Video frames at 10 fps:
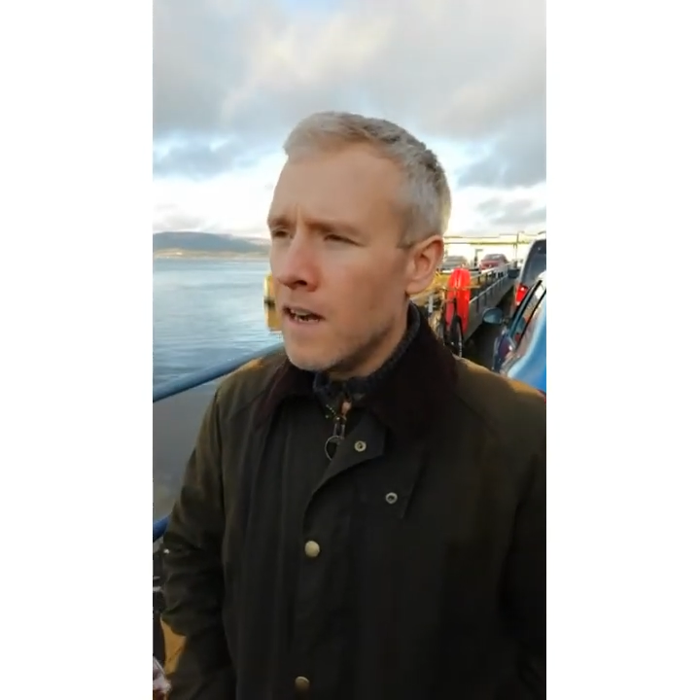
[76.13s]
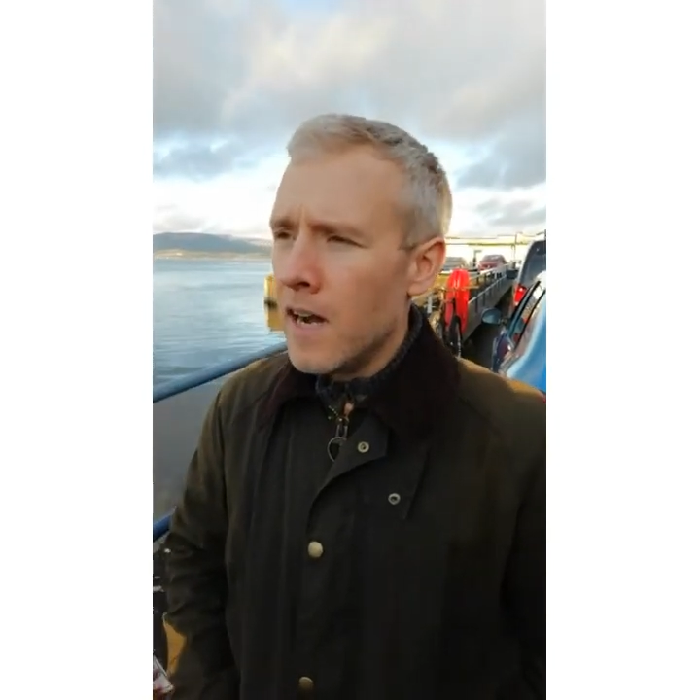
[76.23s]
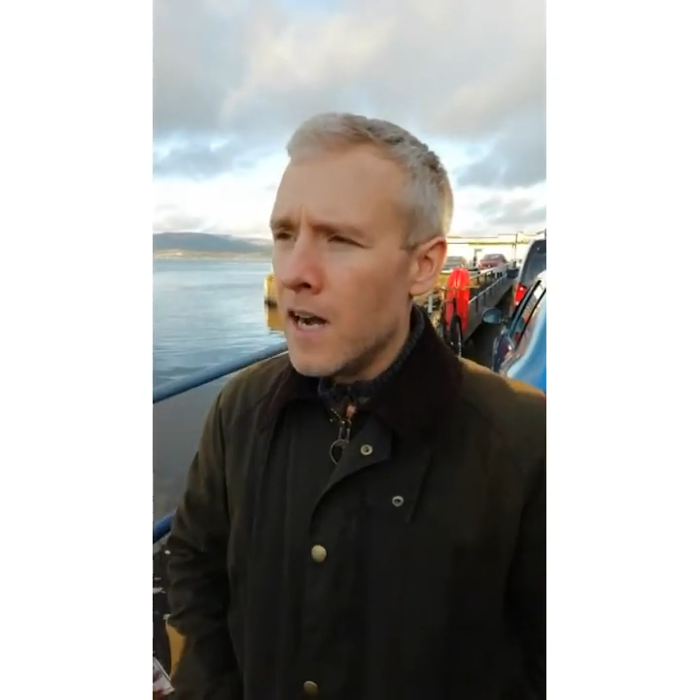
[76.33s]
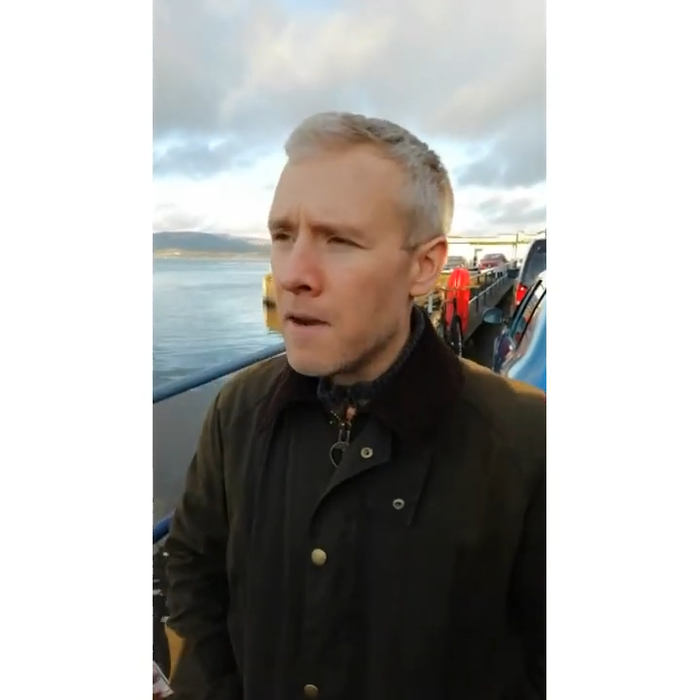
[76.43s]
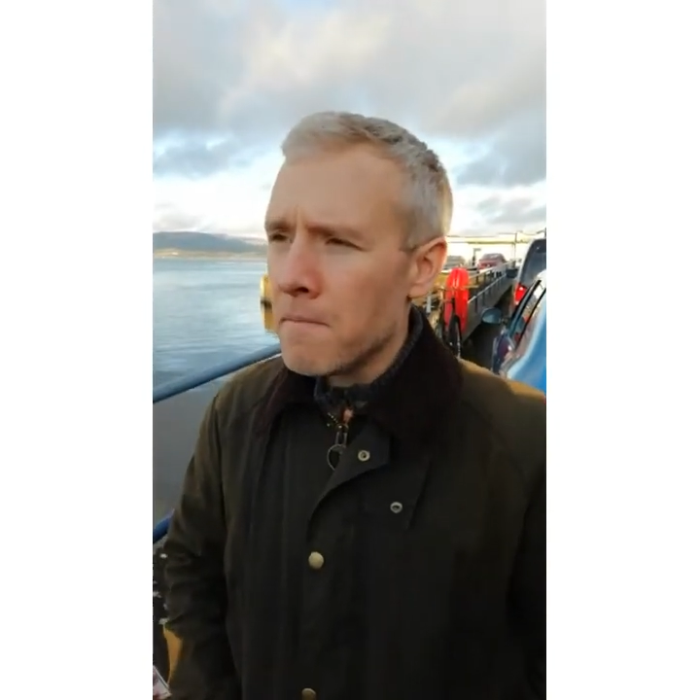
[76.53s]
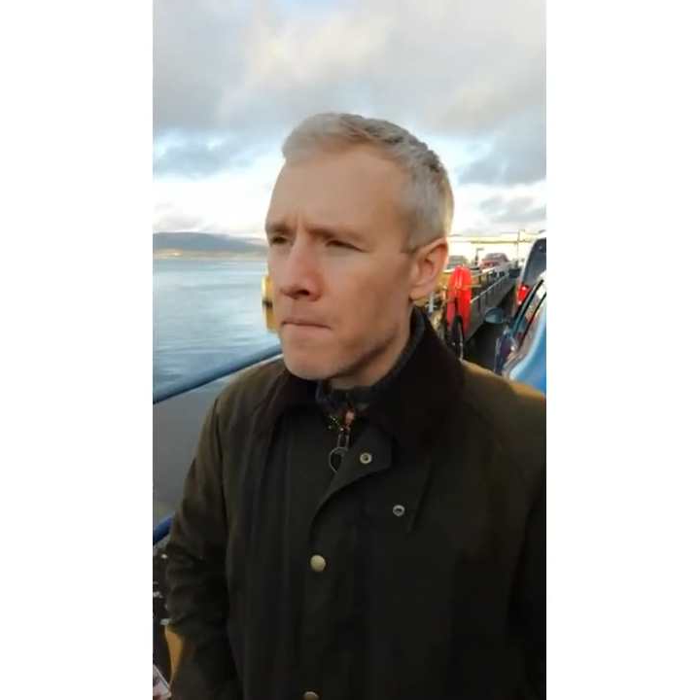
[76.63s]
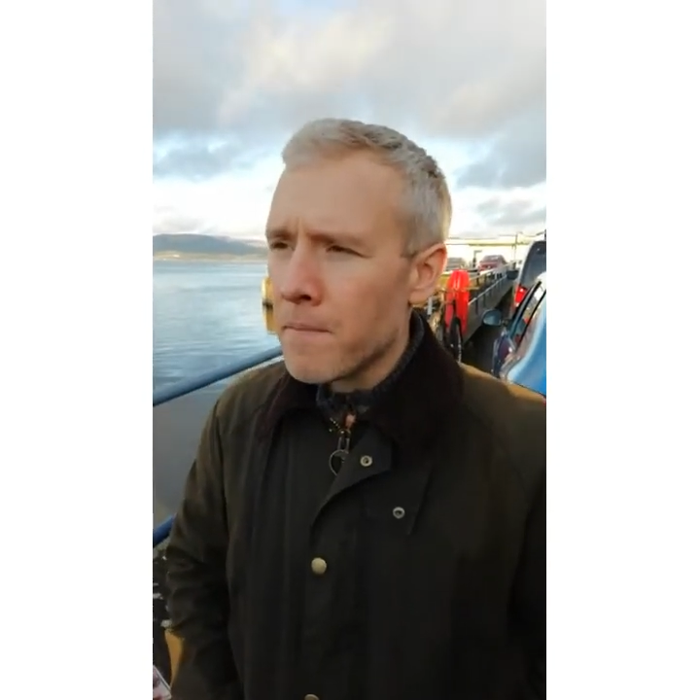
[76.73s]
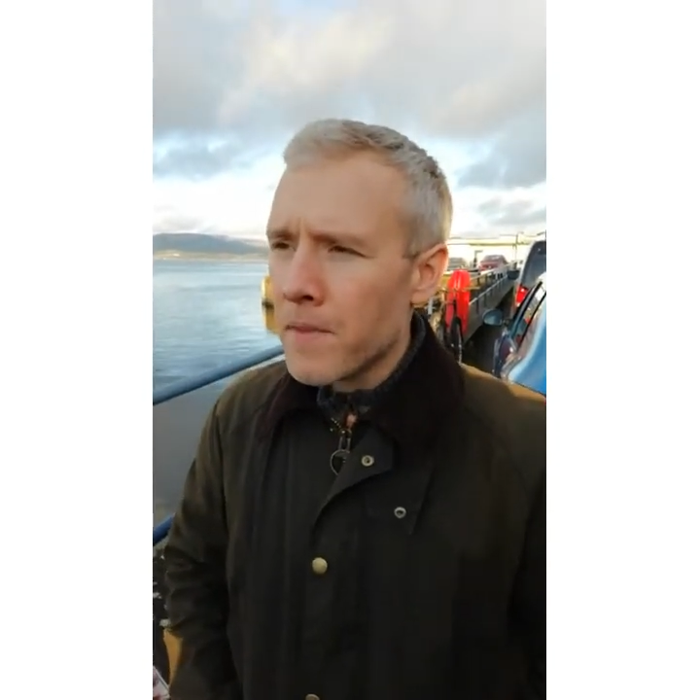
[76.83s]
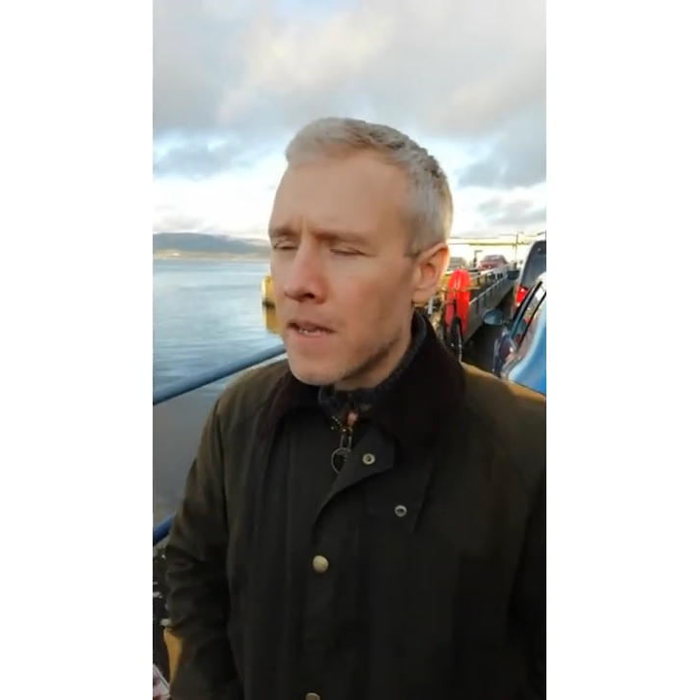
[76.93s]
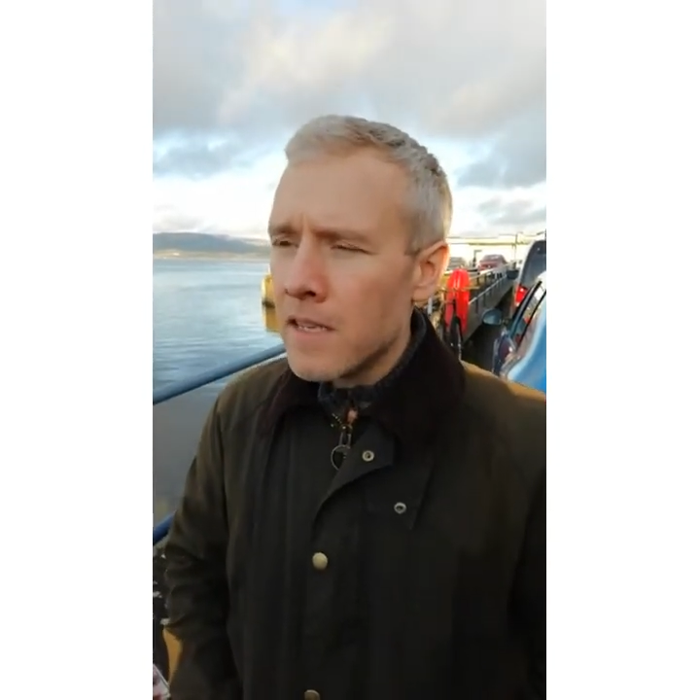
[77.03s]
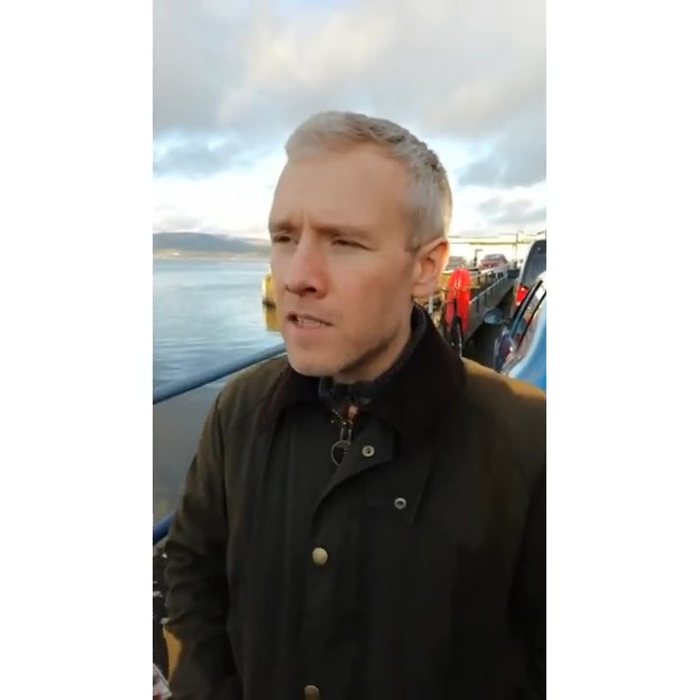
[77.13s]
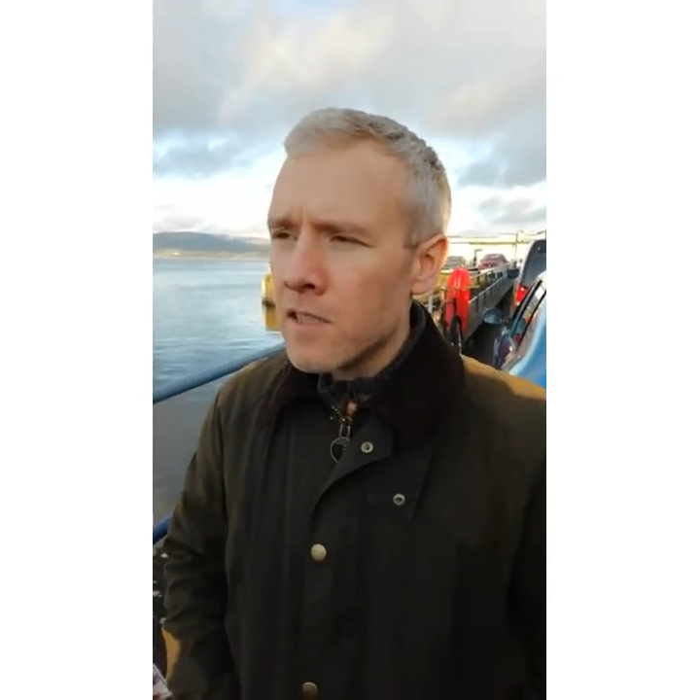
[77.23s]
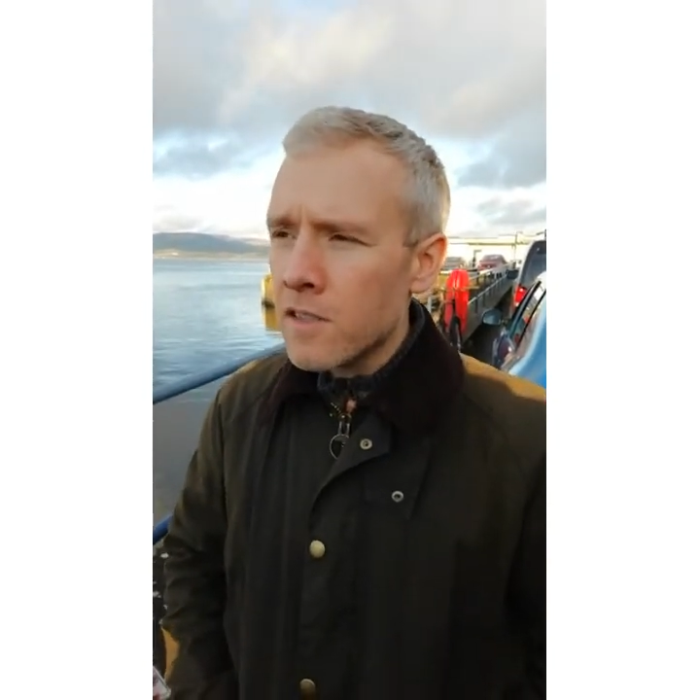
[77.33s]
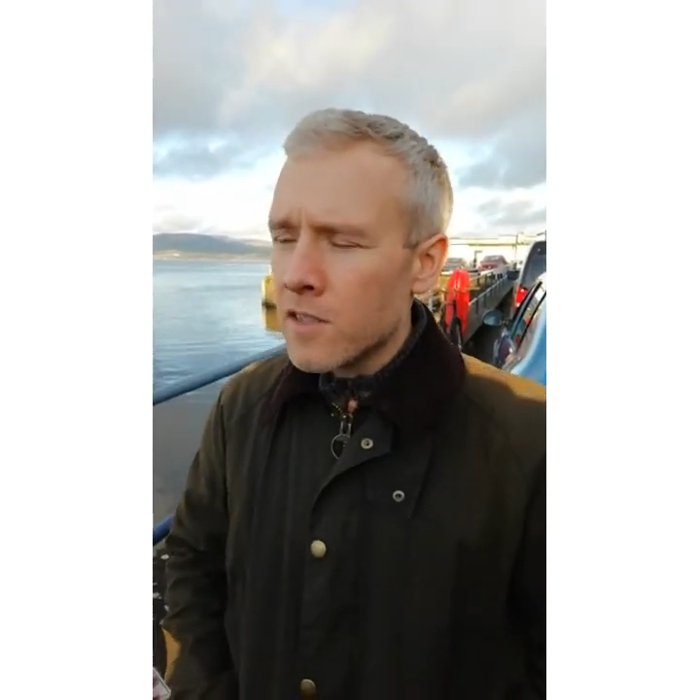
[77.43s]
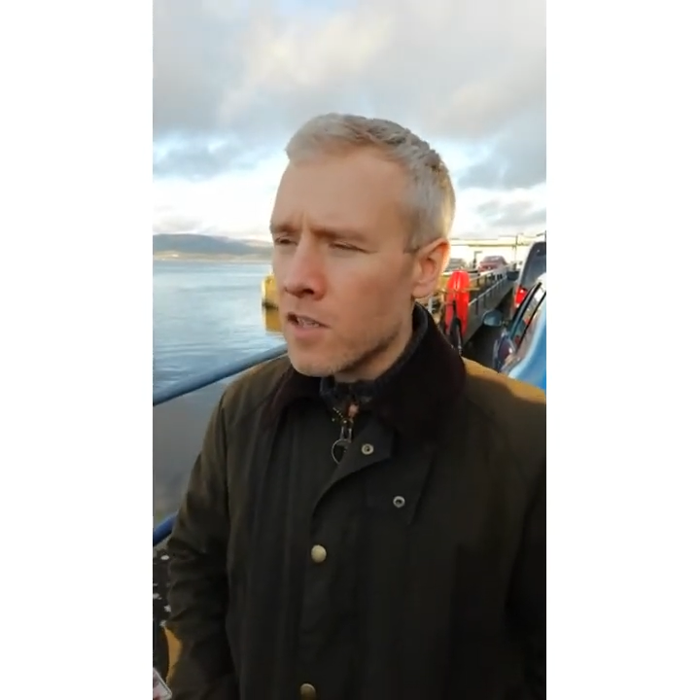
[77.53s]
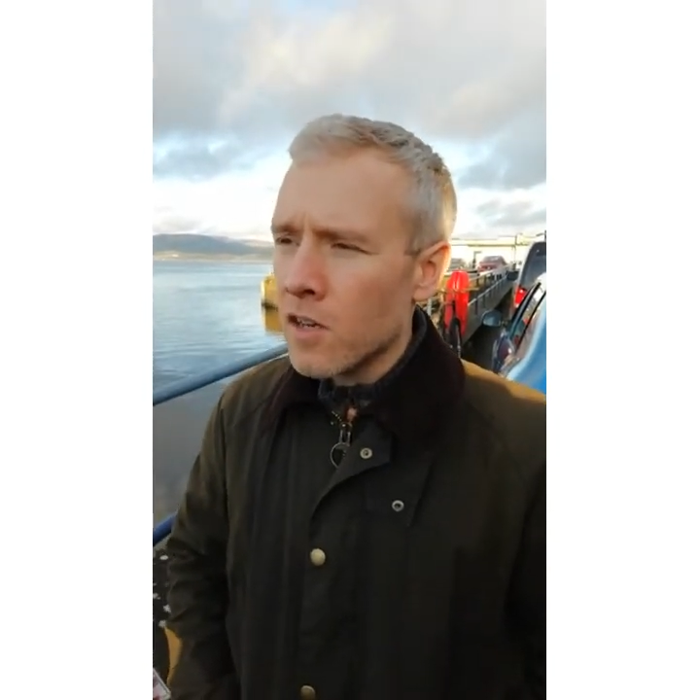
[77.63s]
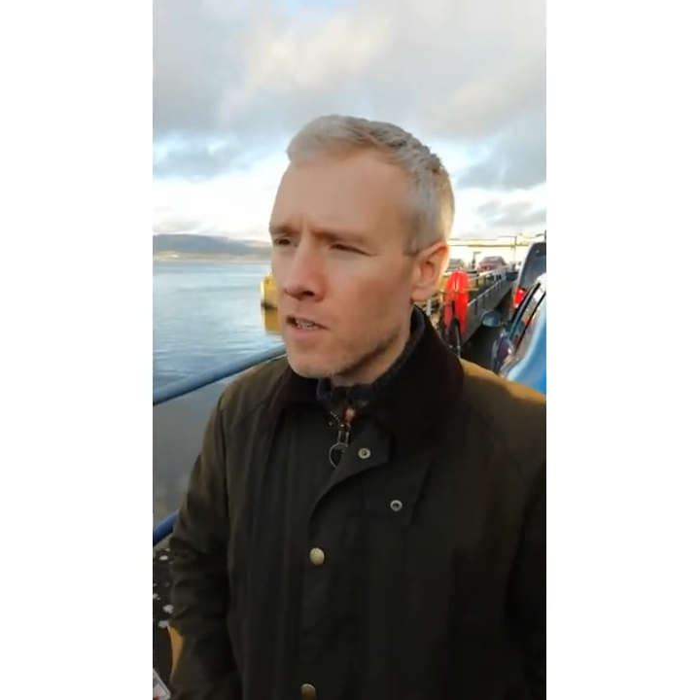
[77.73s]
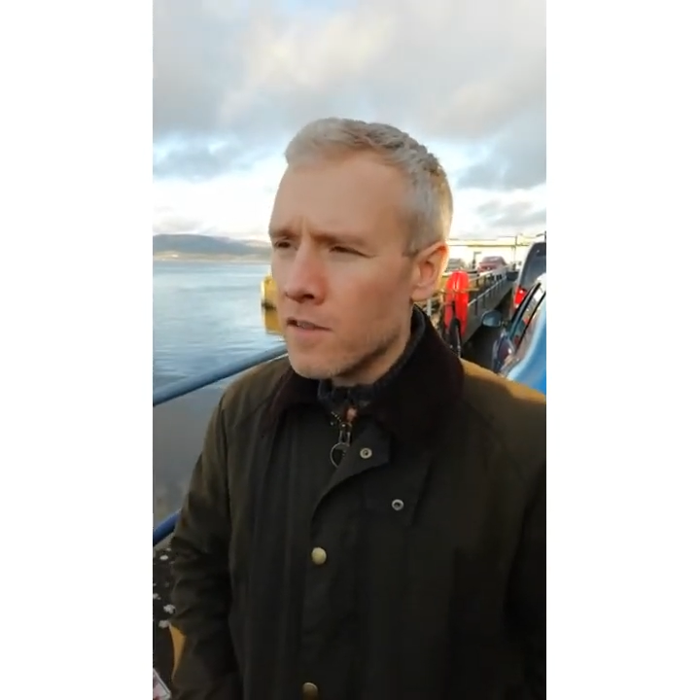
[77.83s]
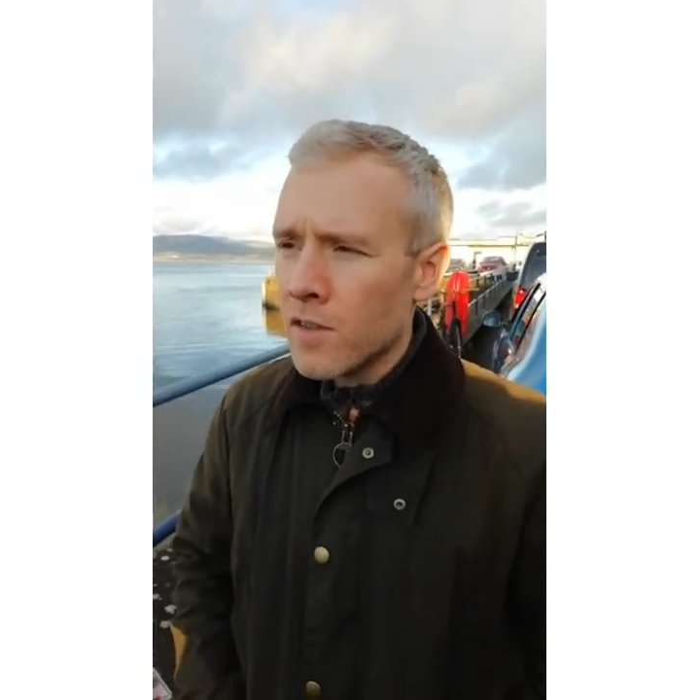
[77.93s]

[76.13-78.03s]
In terms of Scotland,